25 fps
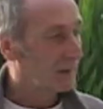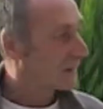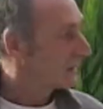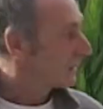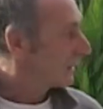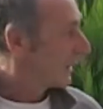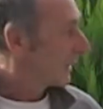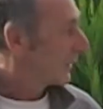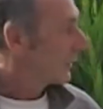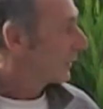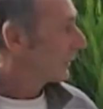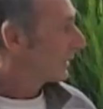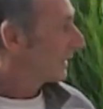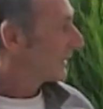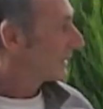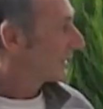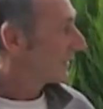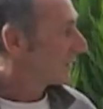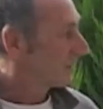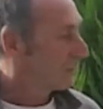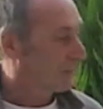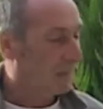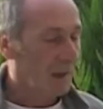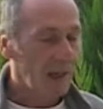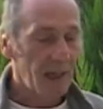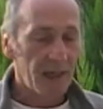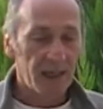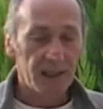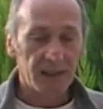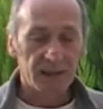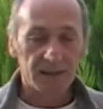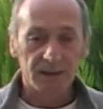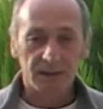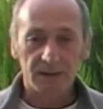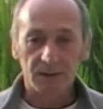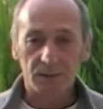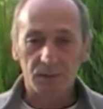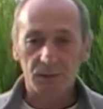the unitive
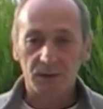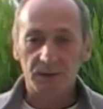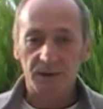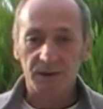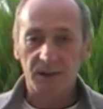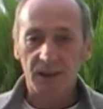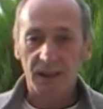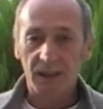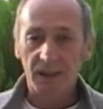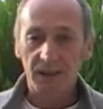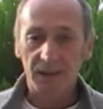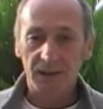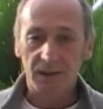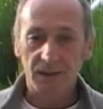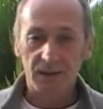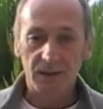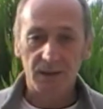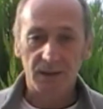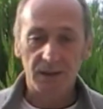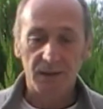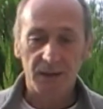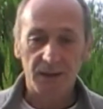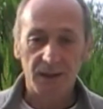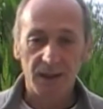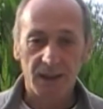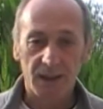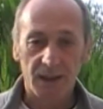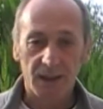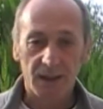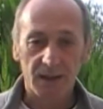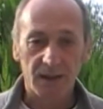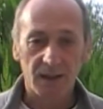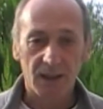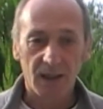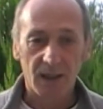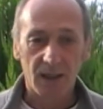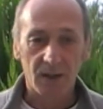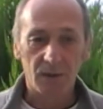mind, to stay here
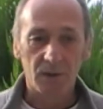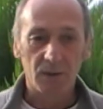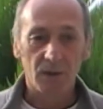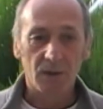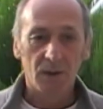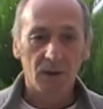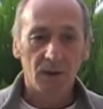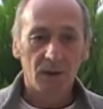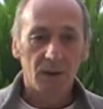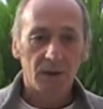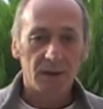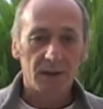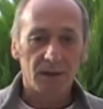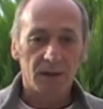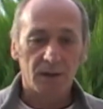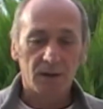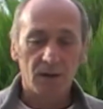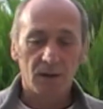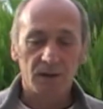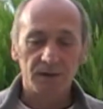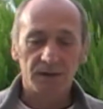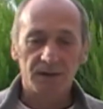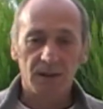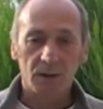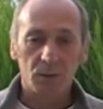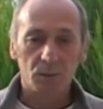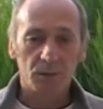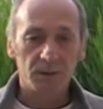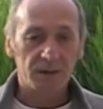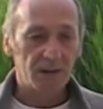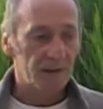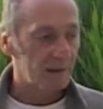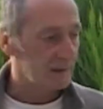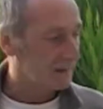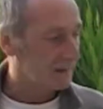and now in contact with the